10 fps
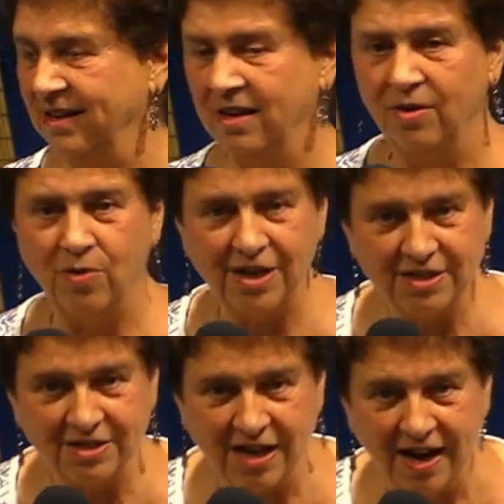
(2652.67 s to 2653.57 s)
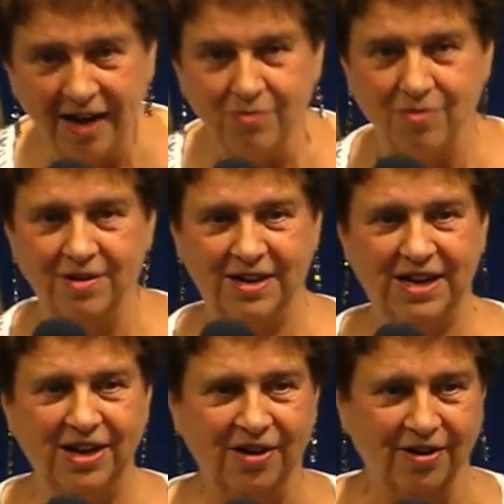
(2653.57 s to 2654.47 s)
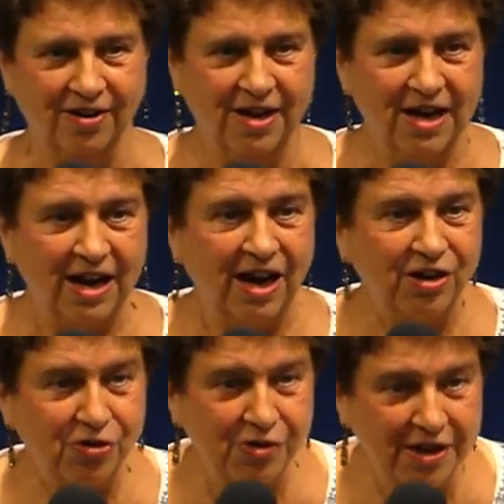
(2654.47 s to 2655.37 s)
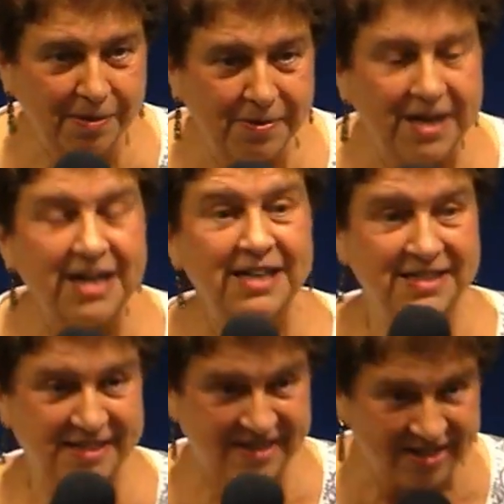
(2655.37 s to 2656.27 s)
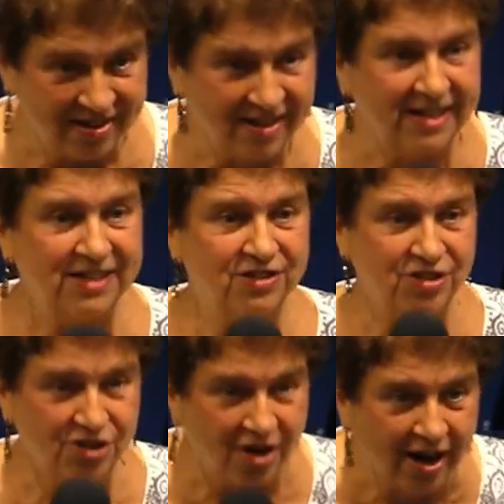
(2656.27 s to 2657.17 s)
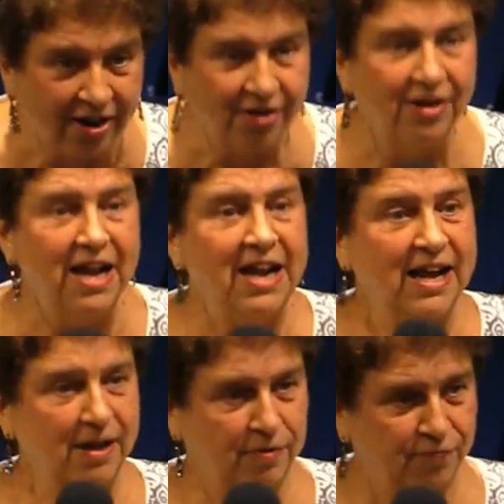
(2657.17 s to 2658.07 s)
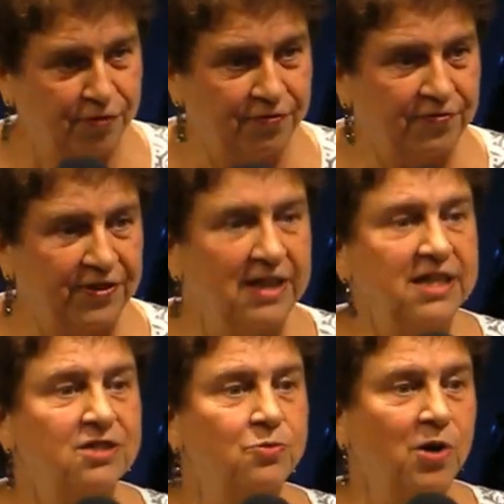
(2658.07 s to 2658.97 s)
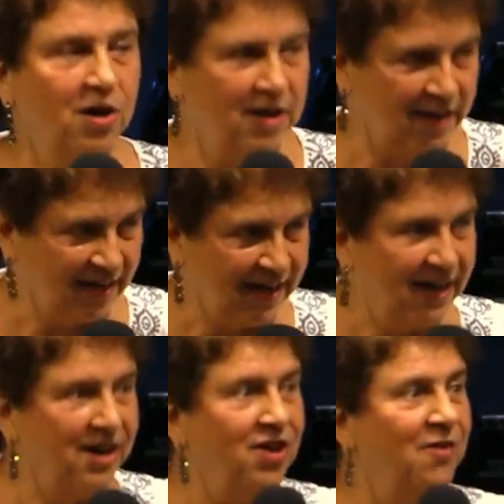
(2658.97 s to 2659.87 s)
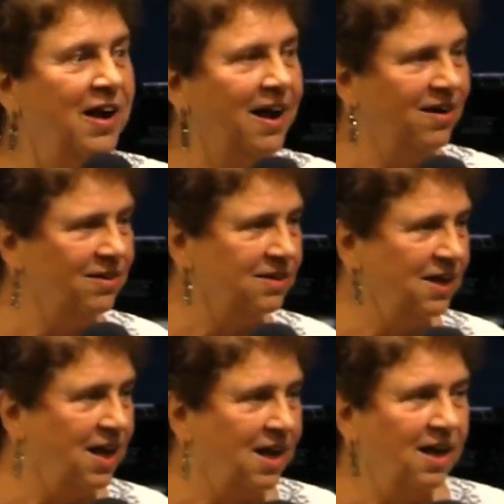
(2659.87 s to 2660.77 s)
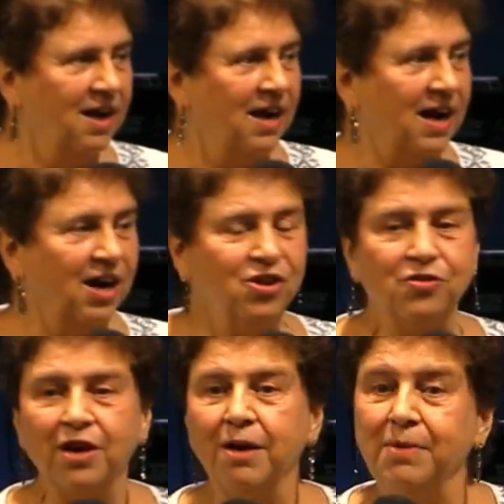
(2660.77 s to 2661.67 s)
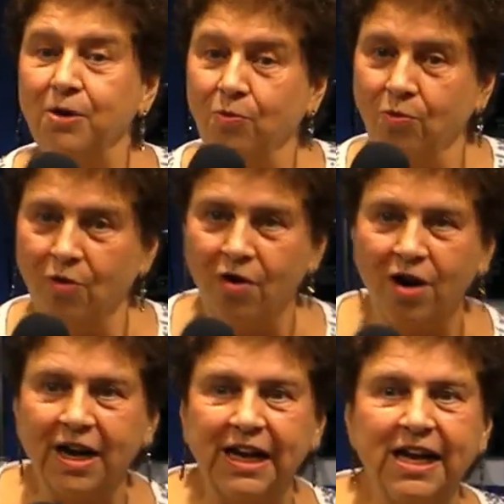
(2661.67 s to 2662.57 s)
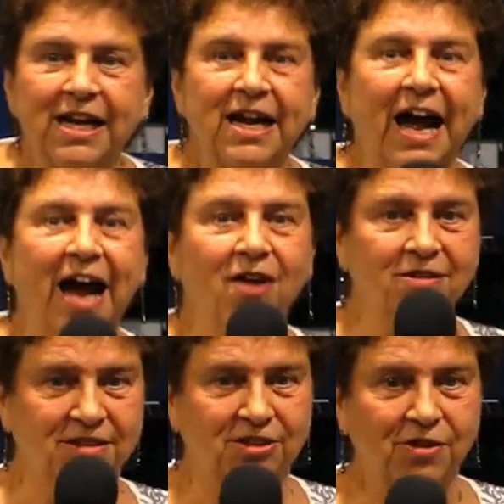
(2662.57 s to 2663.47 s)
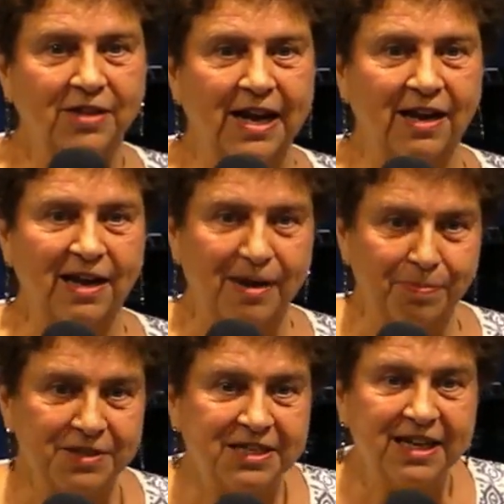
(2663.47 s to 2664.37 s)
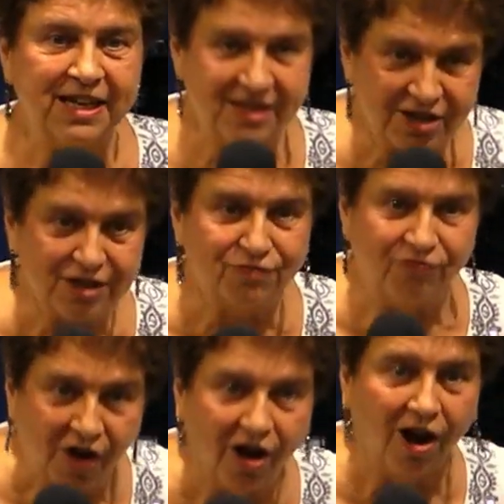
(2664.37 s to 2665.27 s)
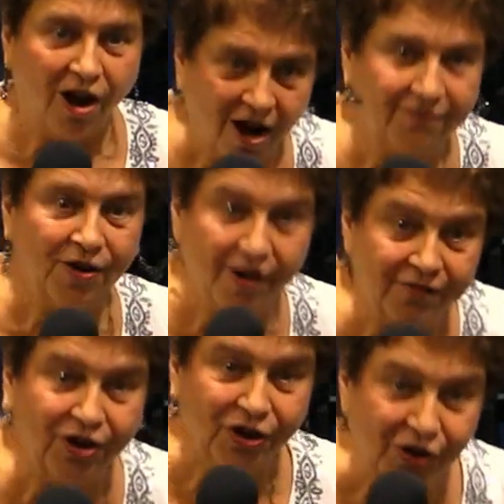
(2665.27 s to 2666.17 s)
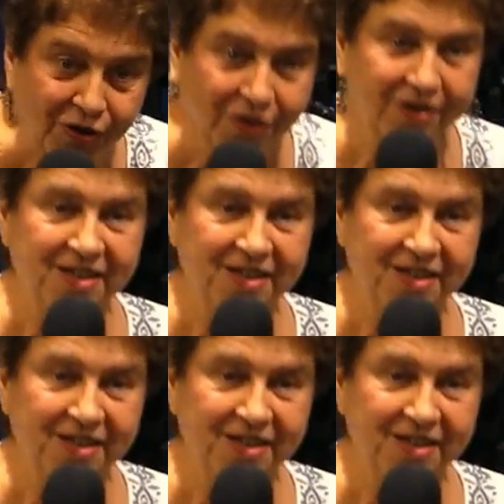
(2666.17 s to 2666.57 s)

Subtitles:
What does God want here? Are you going to be His son, His daughter, and fulfill His word and let it go out? Are you going to be walking it out so that leprosy can just fall off of you?